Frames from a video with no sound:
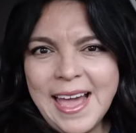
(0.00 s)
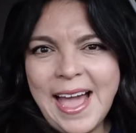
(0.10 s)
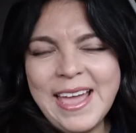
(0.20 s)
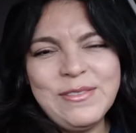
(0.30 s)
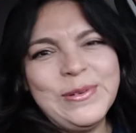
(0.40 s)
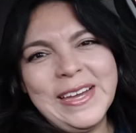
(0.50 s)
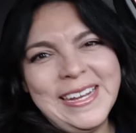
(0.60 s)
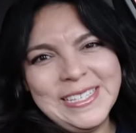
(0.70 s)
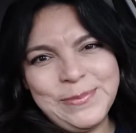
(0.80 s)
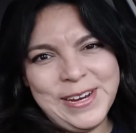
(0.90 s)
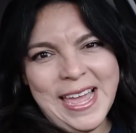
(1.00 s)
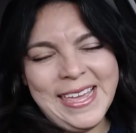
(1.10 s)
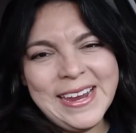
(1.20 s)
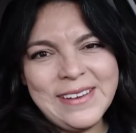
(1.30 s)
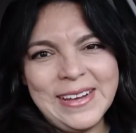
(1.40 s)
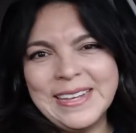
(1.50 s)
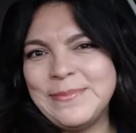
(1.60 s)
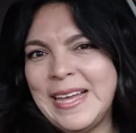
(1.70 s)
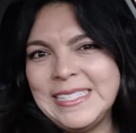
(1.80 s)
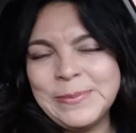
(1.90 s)
Hi everyone, it's Maria here.
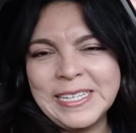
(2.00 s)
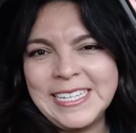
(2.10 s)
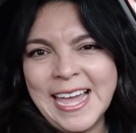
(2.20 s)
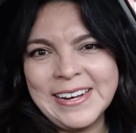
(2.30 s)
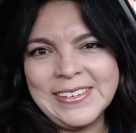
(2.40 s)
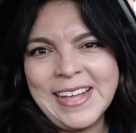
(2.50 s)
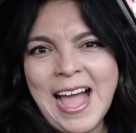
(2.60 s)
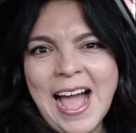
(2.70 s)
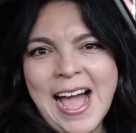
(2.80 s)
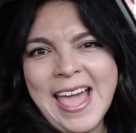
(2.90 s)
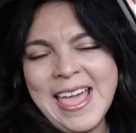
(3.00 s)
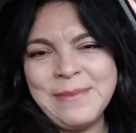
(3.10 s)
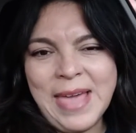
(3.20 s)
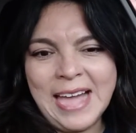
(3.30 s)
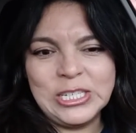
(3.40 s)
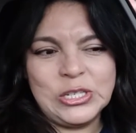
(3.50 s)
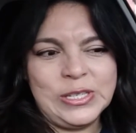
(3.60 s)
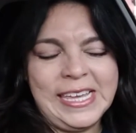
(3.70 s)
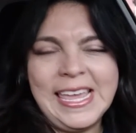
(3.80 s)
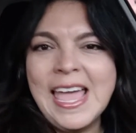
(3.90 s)
Welcome back to my channel. I am
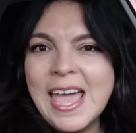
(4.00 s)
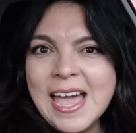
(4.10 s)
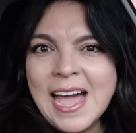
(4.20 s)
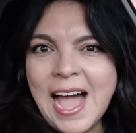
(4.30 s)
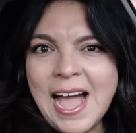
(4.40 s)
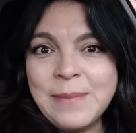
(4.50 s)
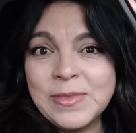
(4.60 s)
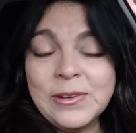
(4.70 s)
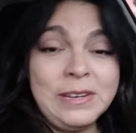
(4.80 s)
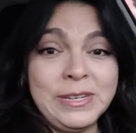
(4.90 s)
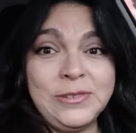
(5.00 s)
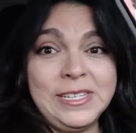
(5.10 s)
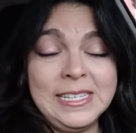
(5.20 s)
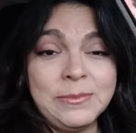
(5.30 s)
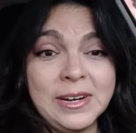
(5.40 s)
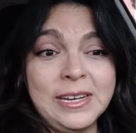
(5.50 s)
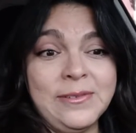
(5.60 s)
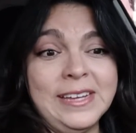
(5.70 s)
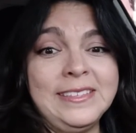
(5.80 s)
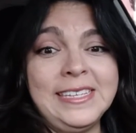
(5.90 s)
actually going to be doing some running
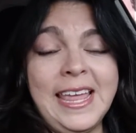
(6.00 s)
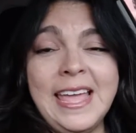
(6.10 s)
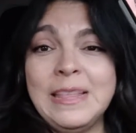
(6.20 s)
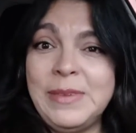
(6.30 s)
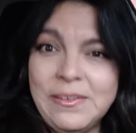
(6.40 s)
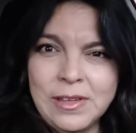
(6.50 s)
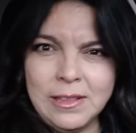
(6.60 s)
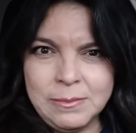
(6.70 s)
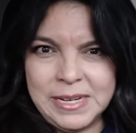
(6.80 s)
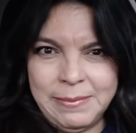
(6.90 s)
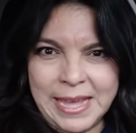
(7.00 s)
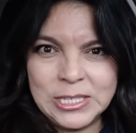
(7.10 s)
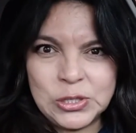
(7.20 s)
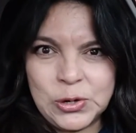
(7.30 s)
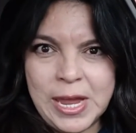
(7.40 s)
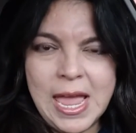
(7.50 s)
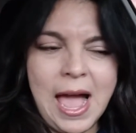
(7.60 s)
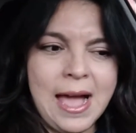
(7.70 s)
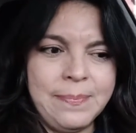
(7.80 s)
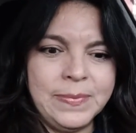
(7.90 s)
around today. Let me give you a little bit of backstory.
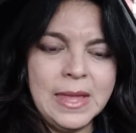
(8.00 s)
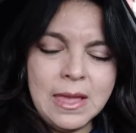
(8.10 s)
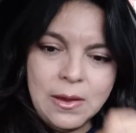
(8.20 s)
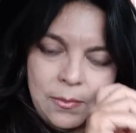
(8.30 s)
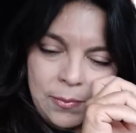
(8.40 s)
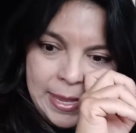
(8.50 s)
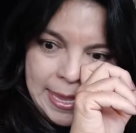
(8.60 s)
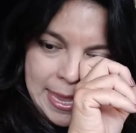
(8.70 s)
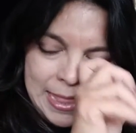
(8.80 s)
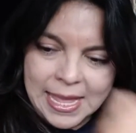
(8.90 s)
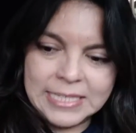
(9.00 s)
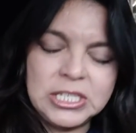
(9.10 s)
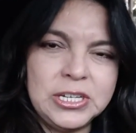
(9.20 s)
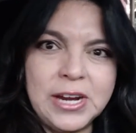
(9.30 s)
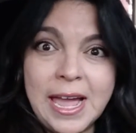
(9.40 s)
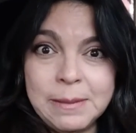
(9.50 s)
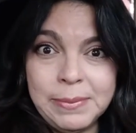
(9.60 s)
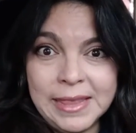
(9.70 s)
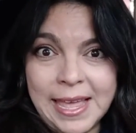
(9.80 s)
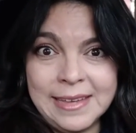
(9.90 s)
We last year had
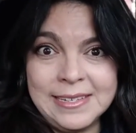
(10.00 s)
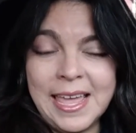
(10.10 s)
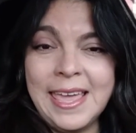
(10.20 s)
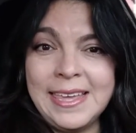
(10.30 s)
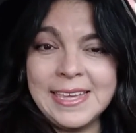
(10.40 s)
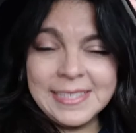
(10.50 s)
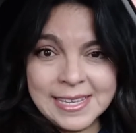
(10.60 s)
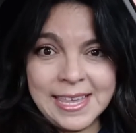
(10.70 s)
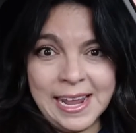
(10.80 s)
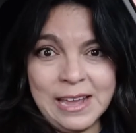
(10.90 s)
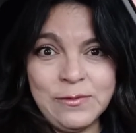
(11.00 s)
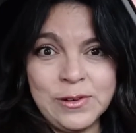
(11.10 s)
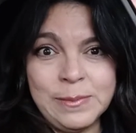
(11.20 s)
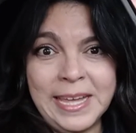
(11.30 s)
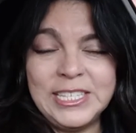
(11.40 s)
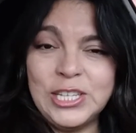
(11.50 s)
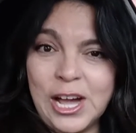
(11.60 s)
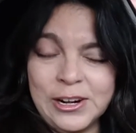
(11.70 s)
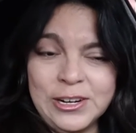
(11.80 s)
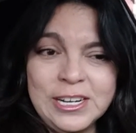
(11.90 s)
planned a quinceañera for my
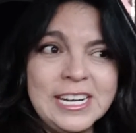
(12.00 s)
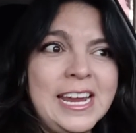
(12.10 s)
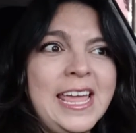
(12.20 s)
daughter,